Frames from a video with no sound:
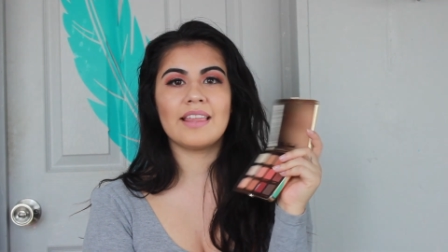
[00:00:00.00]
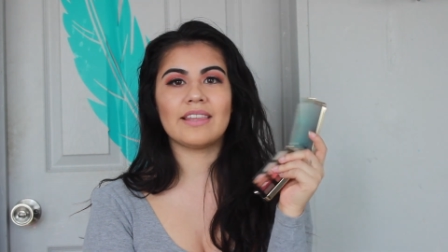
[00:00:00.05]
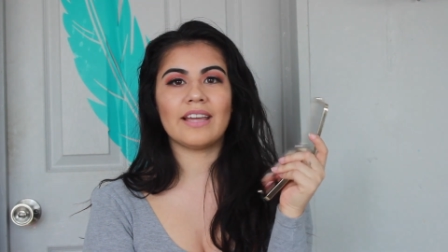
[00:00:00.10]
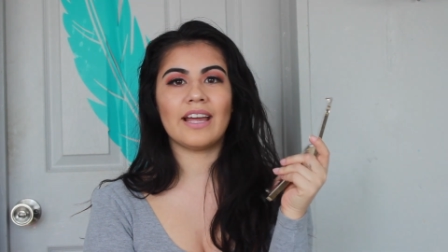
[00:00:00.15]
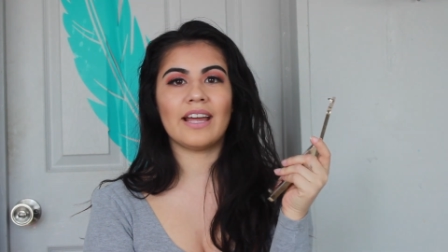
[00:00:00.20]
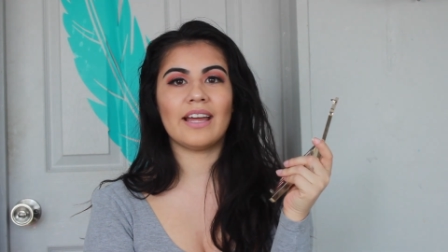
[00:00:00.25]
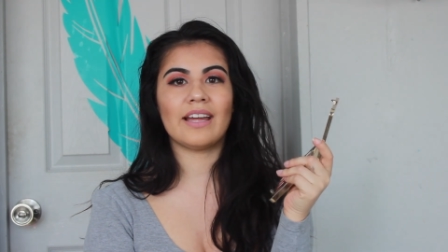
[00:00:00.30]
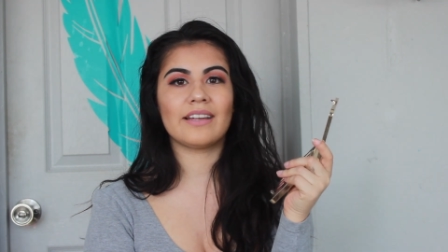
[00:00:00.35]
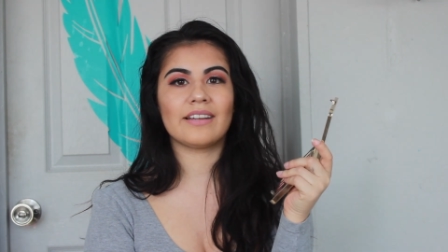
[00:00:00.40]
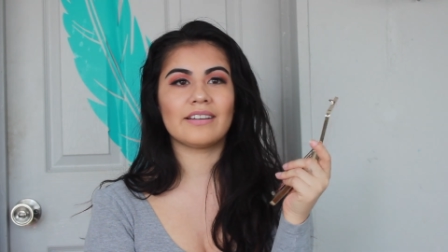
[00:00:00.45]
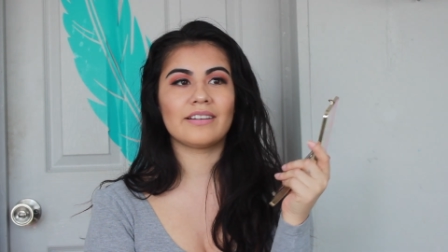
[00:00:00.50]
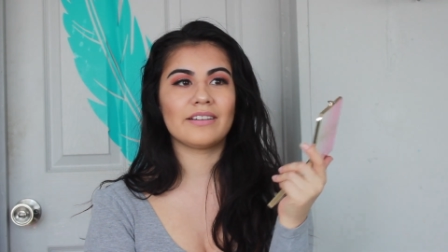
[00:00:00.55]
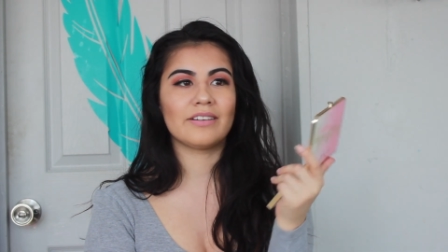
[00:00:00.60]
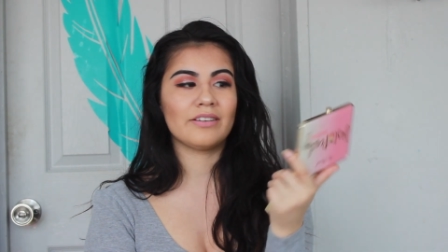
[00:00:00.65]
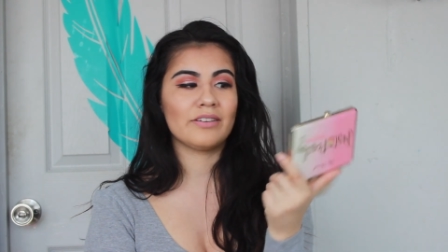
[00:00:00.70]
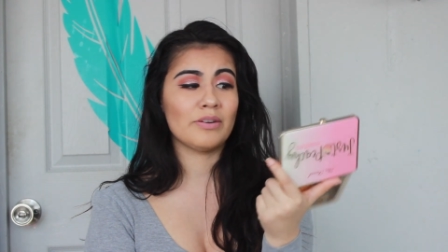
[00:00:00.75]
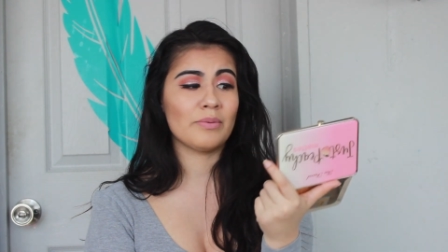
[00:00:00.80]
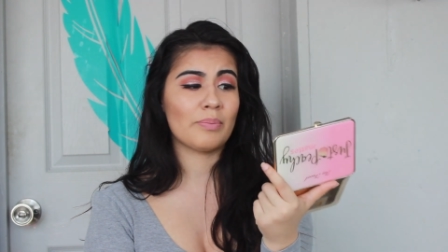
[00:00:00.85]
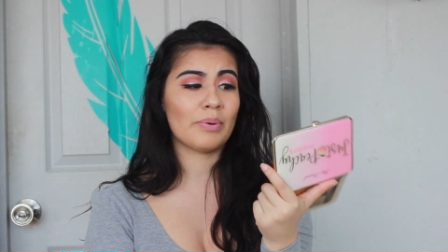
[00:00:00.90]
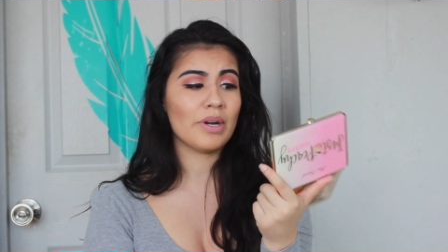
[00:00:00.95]
that
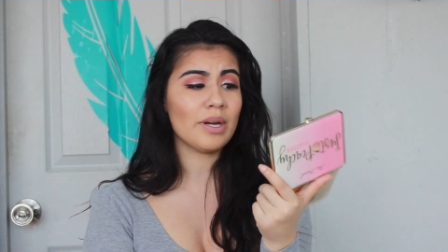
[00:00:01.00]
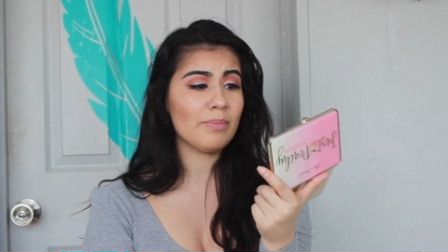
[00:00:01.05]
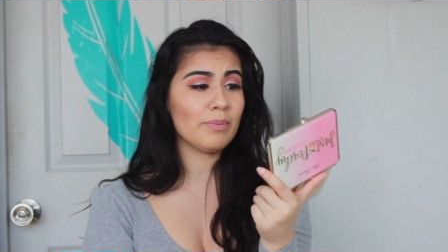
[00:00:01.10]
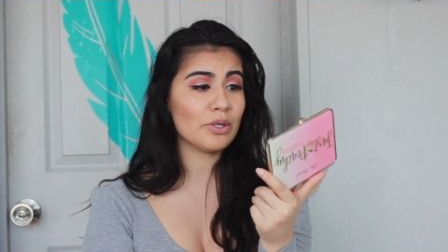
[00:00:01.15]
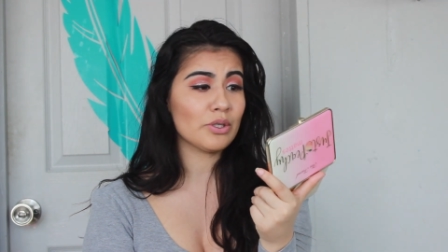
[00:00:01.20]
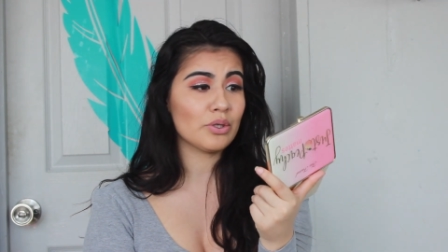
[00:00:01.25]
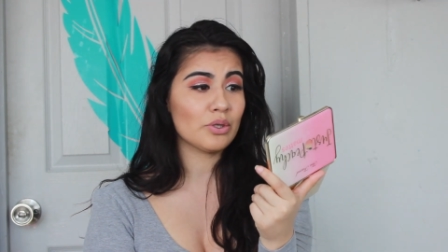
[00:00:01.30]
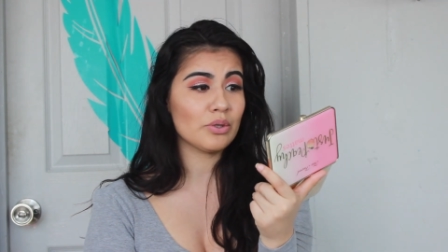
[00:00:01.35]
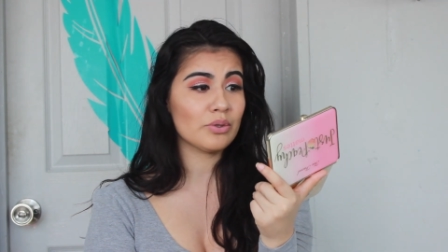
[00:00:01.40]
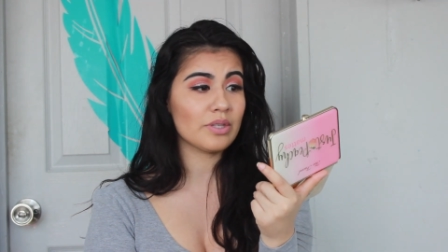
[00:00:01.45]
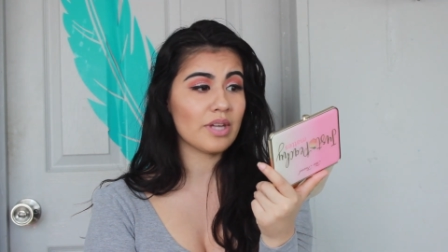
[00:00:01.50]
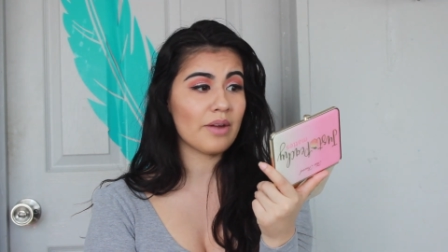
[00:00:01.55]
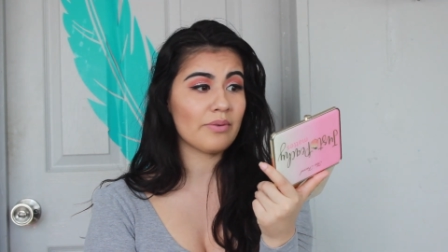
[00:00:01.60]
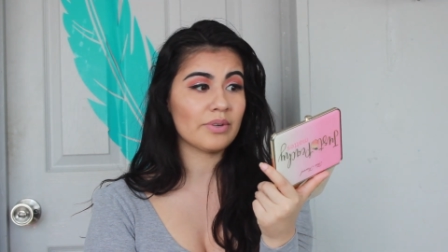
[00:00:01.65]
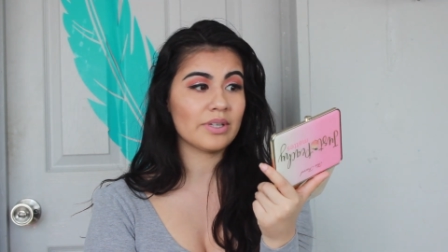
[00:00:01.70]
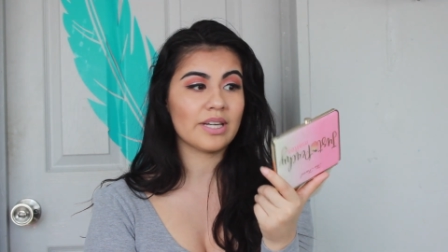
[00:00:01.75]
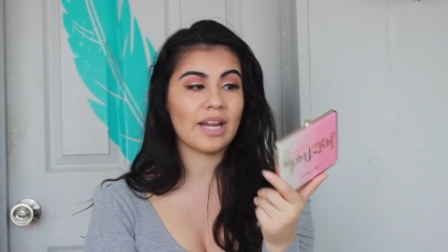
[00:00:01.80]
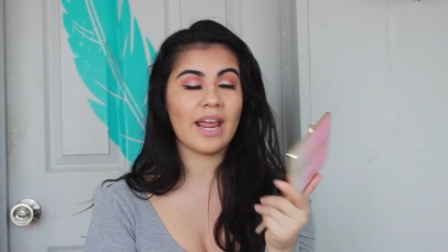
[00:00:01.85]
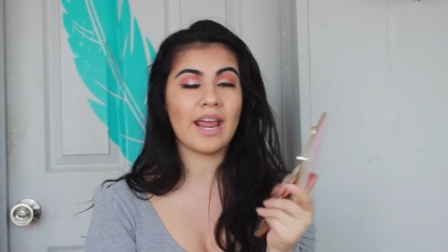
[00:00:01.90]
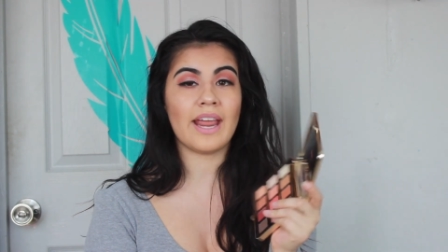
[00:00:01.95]
you pretty much use
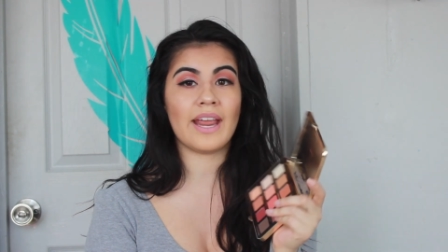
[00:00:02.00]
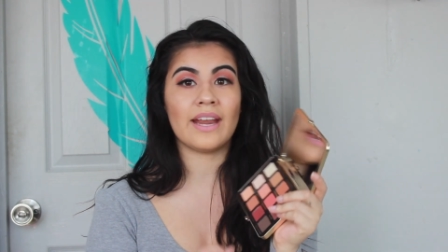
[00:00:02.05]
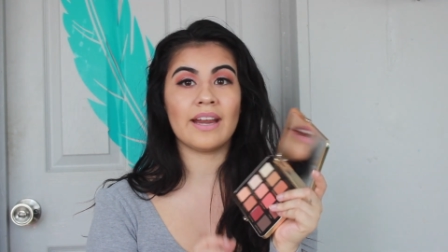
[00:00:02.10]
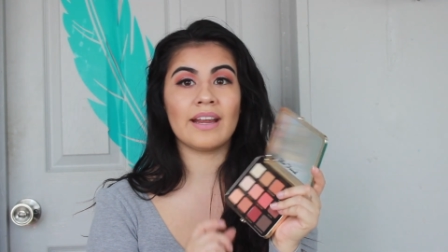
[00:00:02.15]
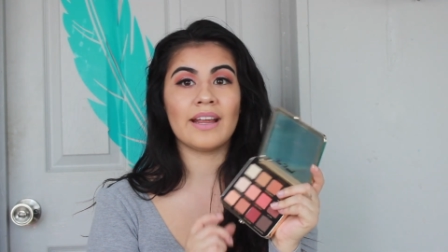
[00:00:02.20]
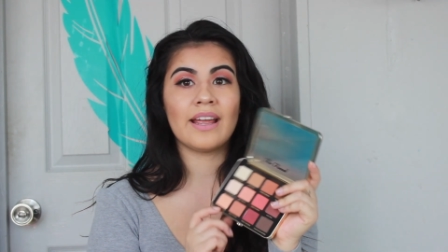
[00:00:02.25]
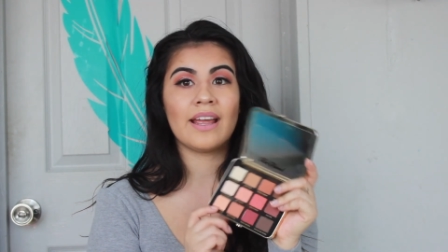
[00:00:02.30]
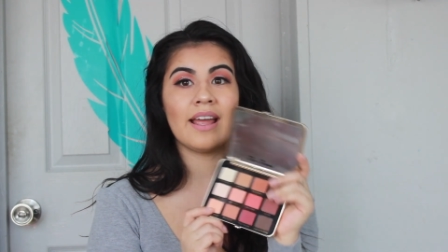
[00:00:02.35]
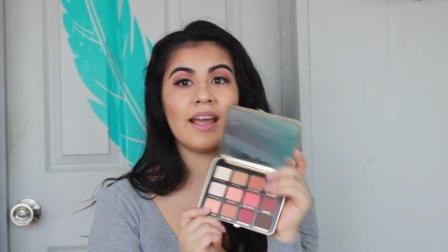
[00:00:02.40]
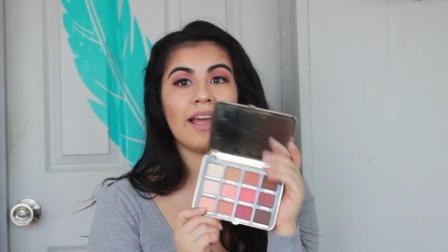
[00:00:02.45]
every day.